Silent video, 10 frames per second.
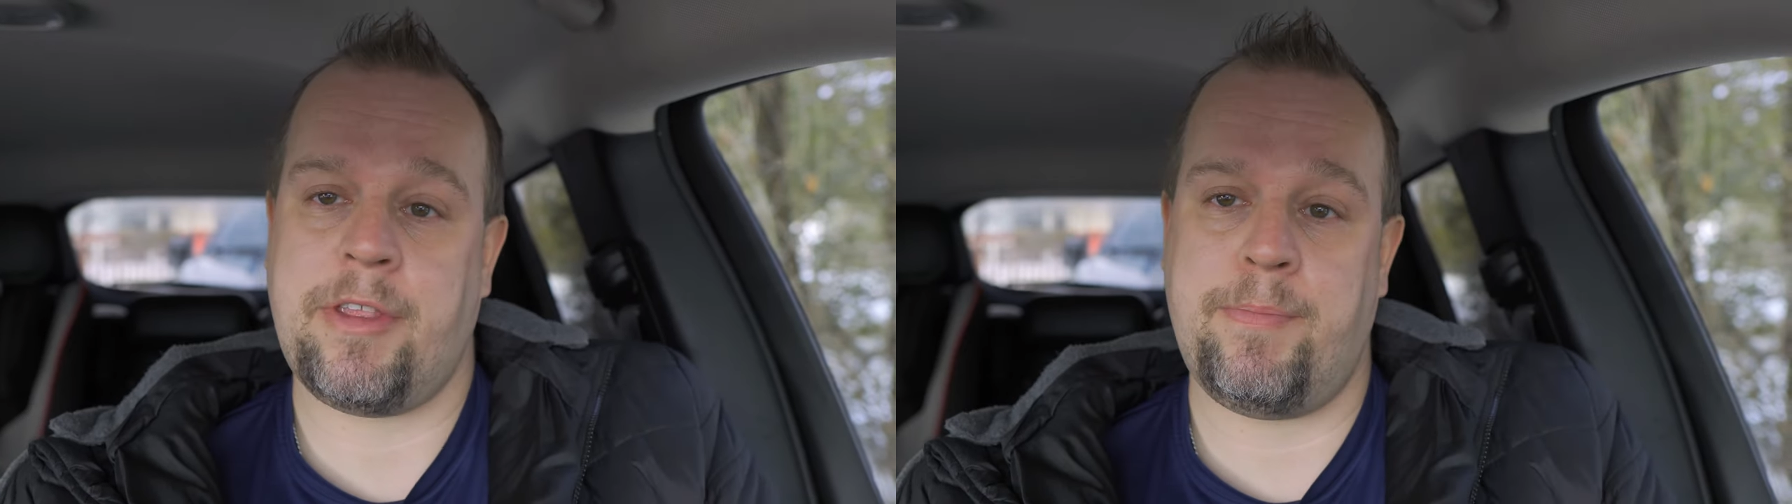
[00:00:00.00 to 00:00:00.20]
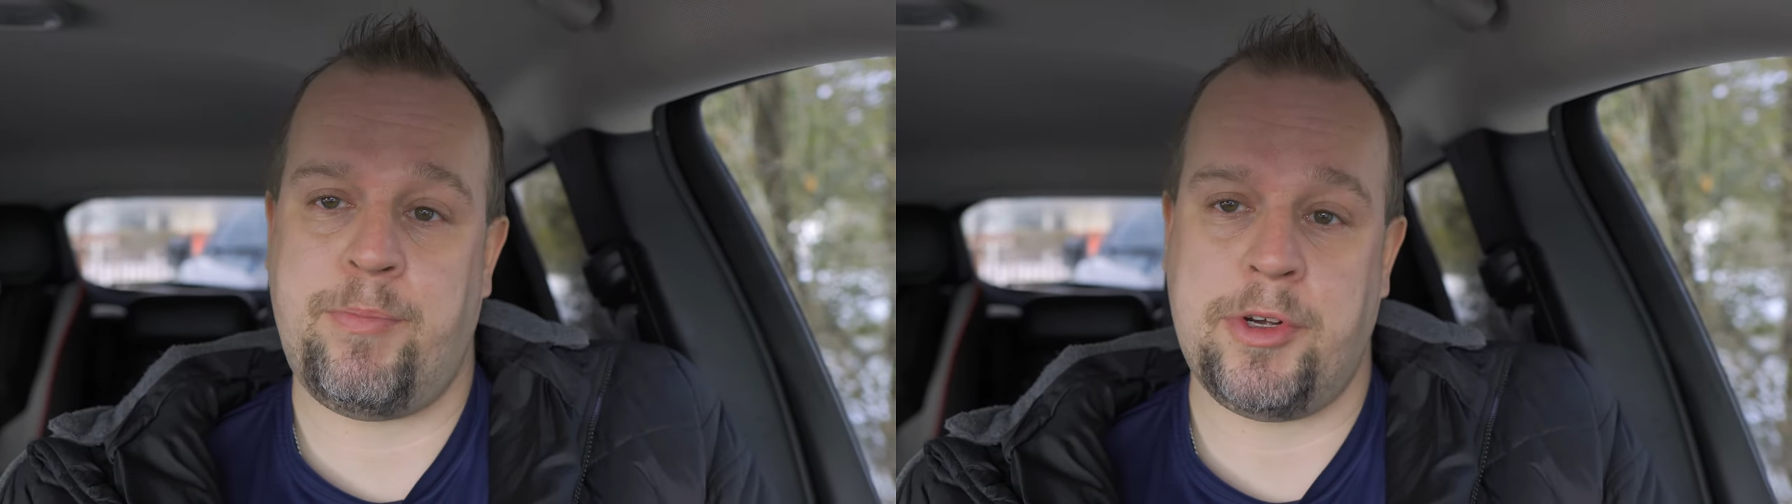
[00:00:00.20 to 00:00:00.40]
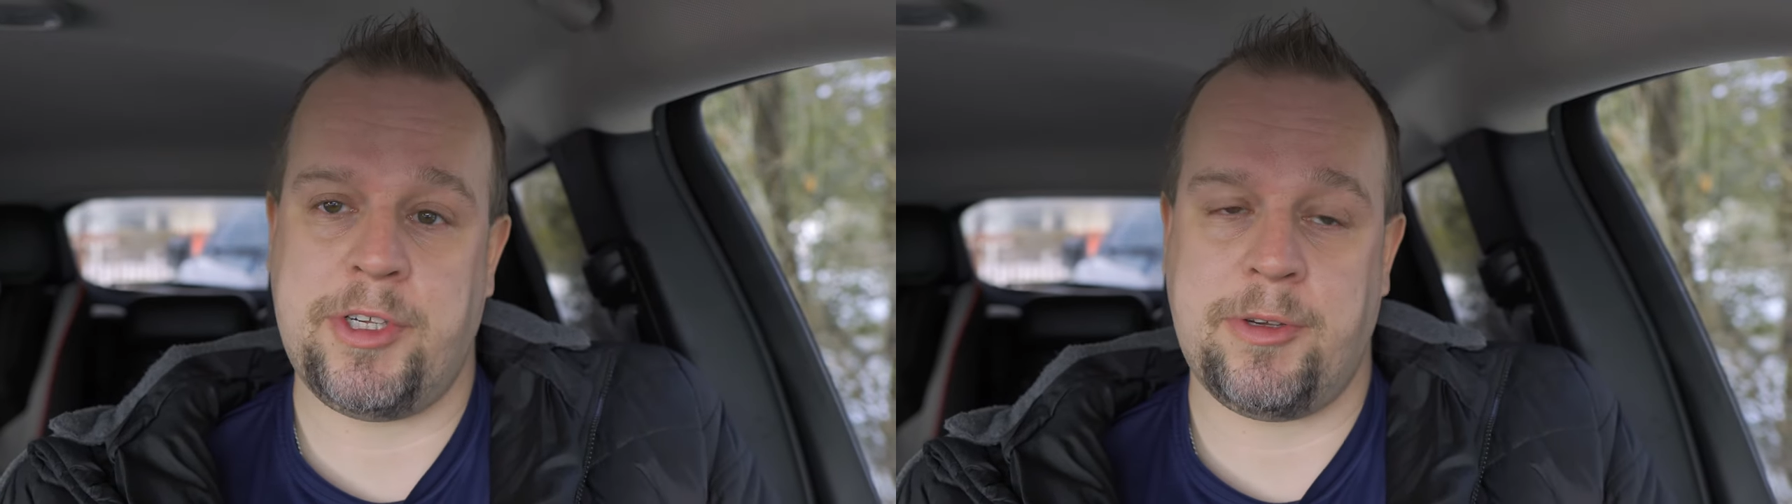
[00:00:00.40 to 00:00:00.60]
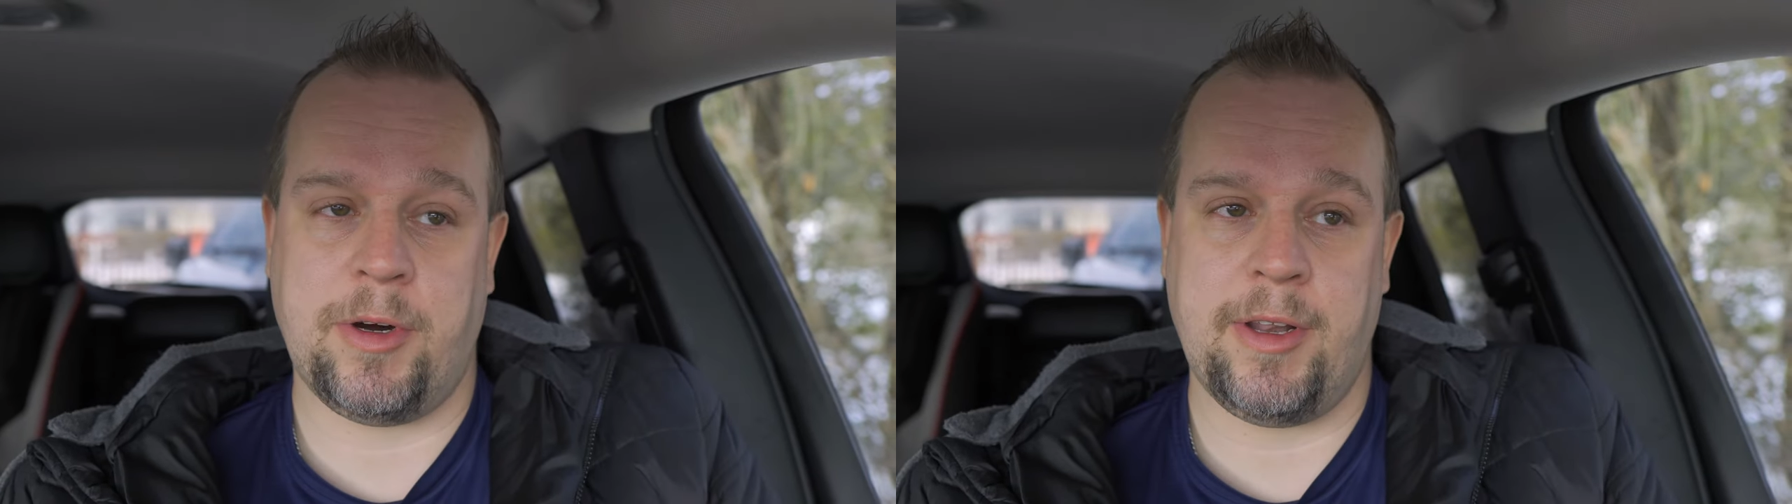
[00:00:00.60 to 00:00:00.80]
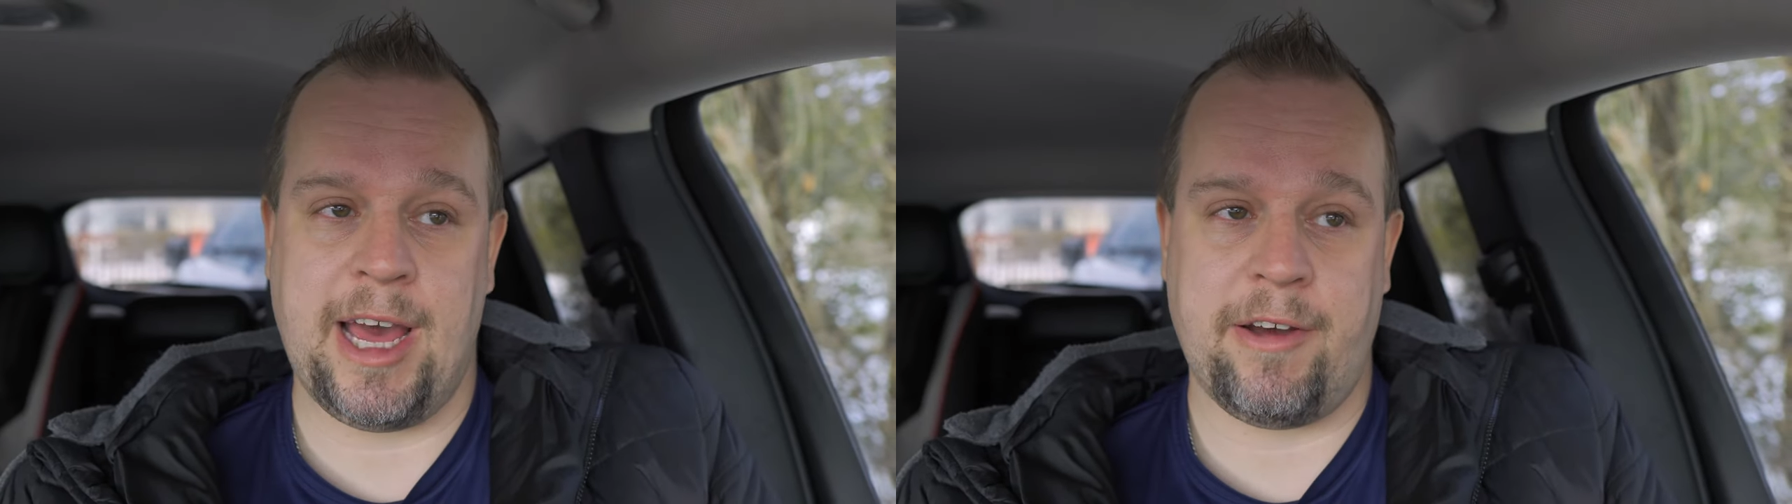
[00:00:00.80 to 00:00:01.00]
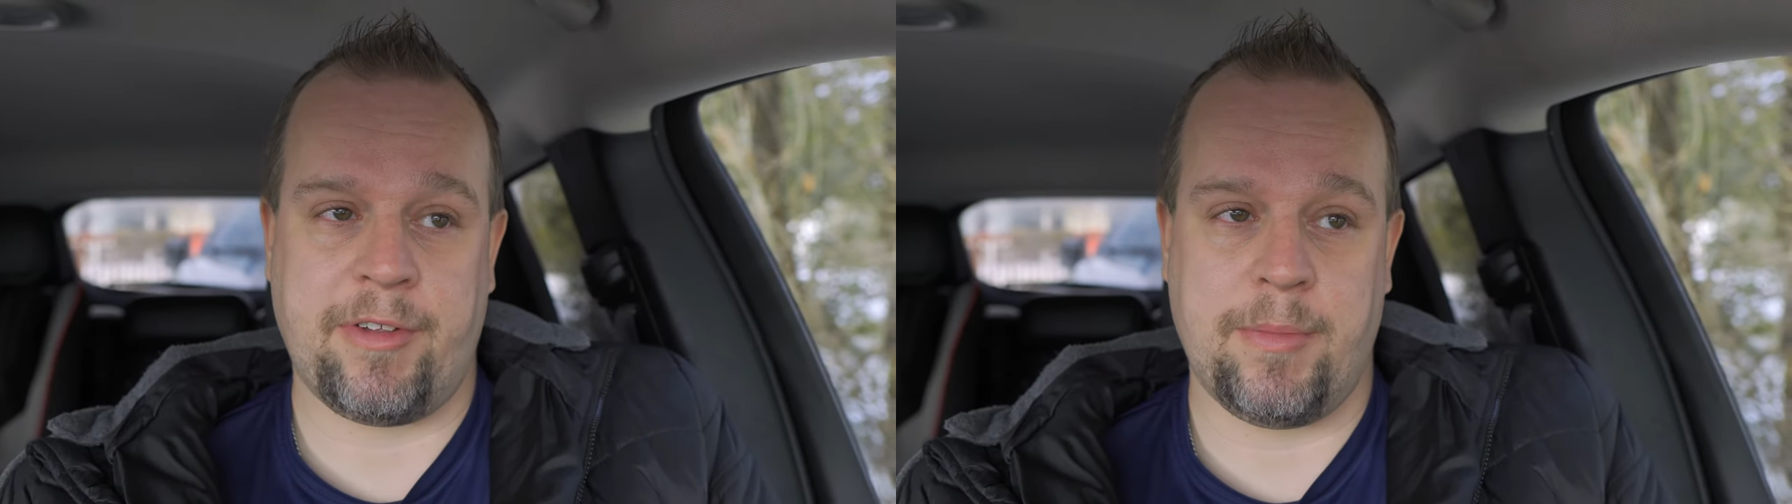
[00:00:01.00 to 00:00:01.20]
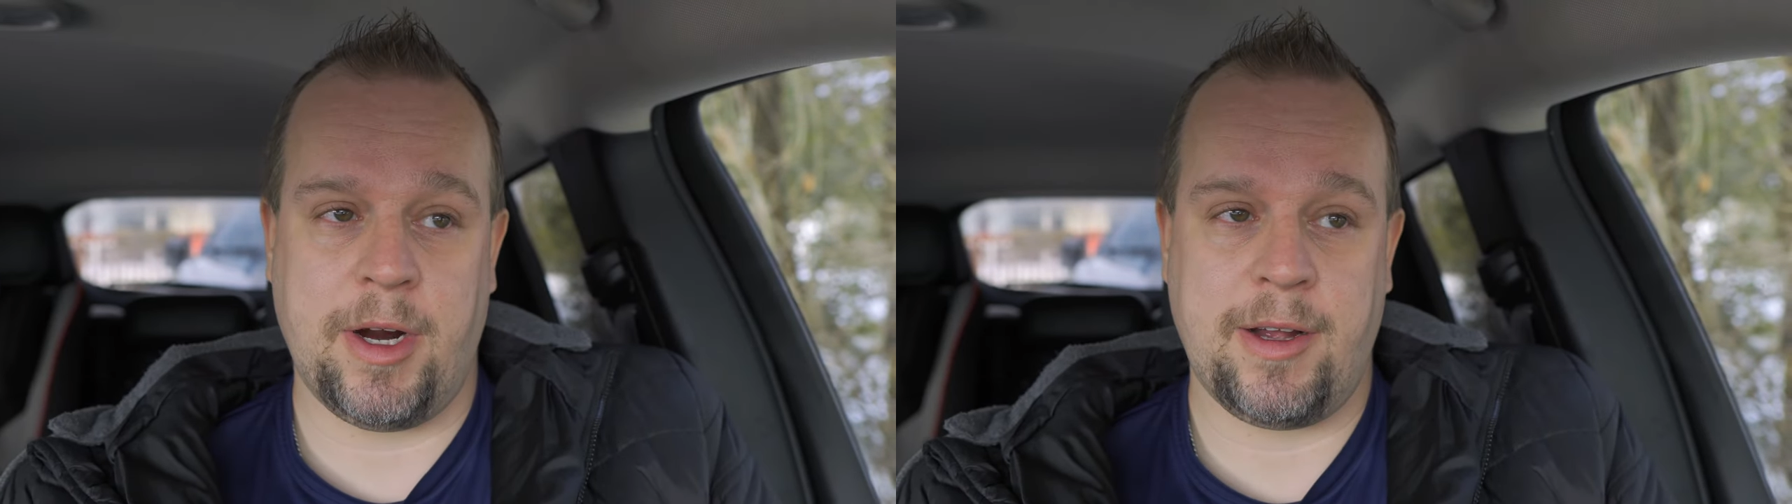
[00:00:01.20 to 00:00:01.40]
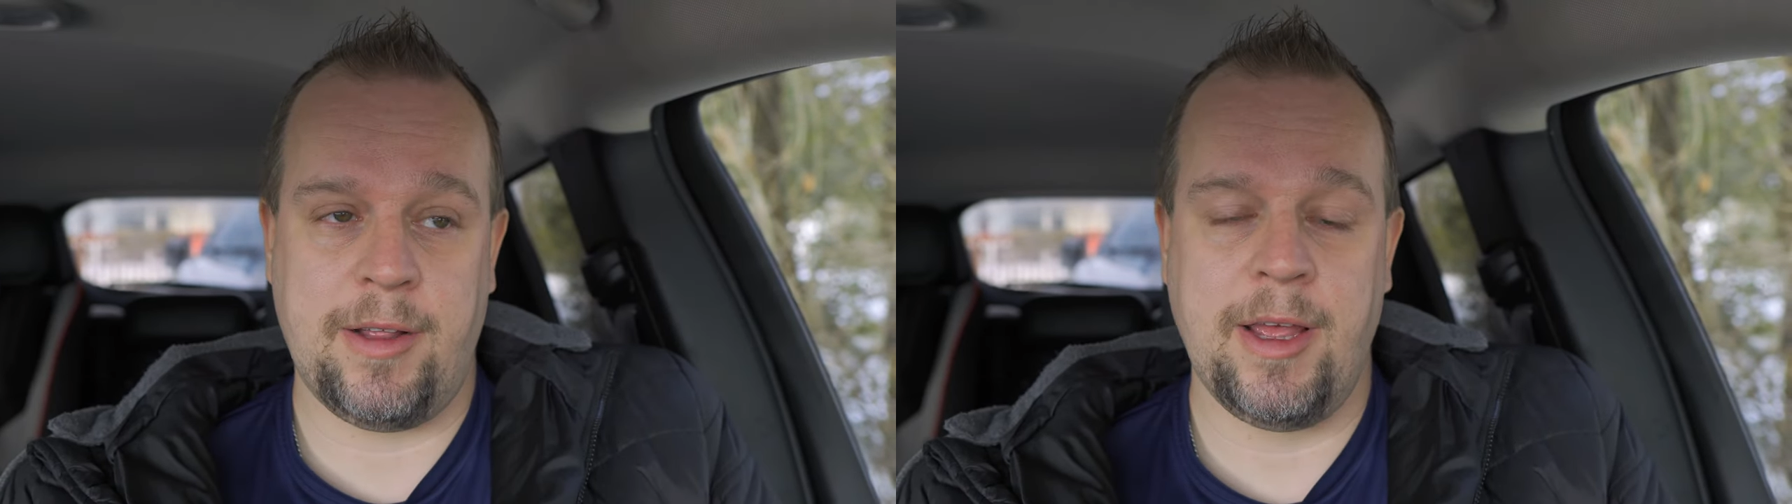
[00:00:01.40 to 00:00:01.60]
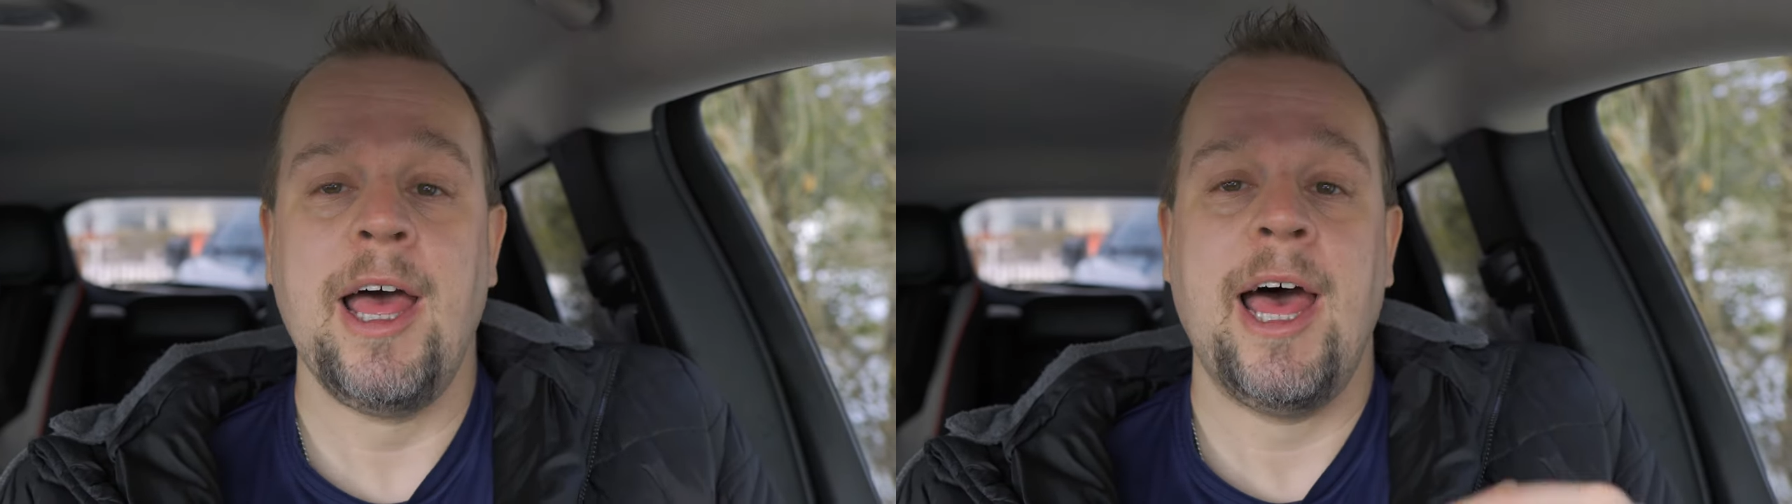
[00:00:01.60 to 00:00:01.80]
to purchase one aftermarket.